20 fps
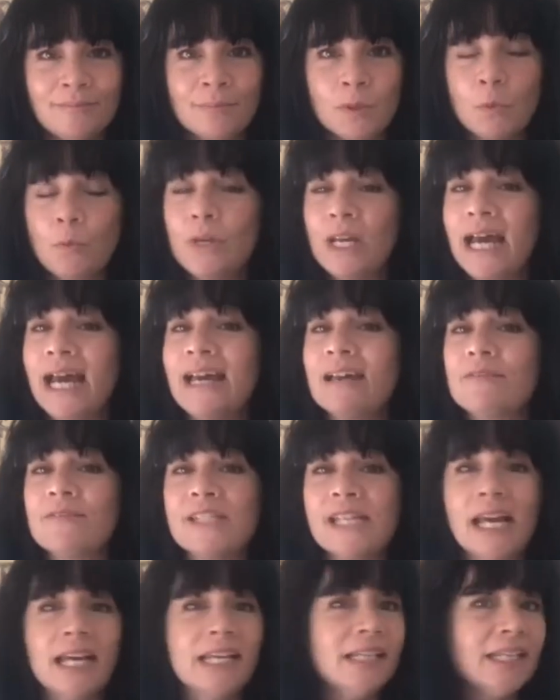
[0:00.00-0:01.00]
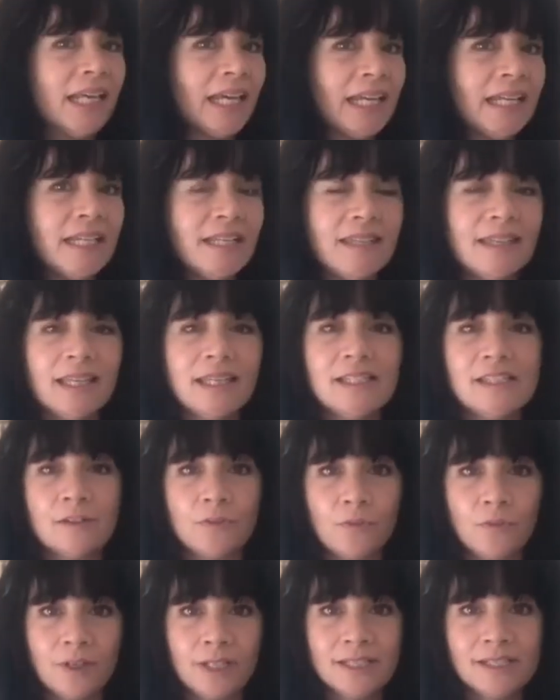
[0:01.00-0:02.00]
would I have done anything
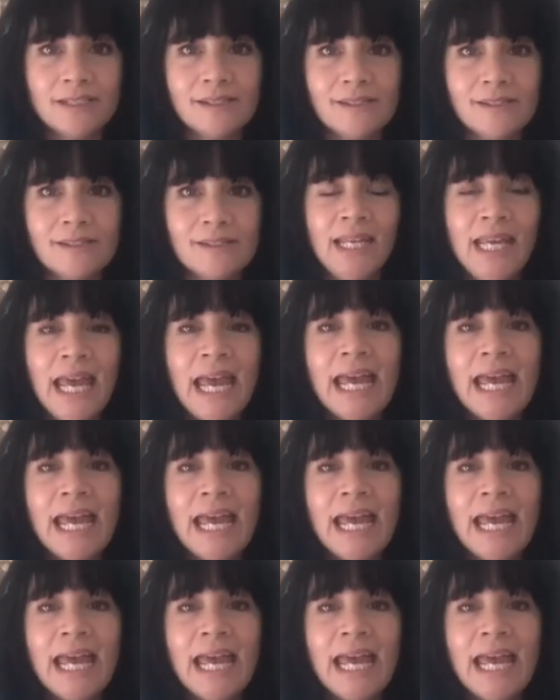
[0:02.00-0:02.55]
different?